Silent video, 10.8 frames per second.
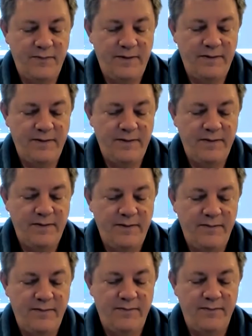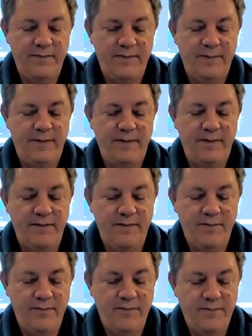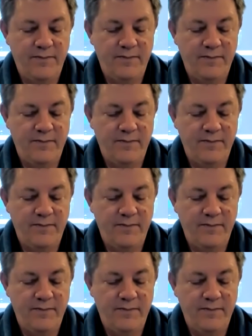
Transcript: Nobody speaks.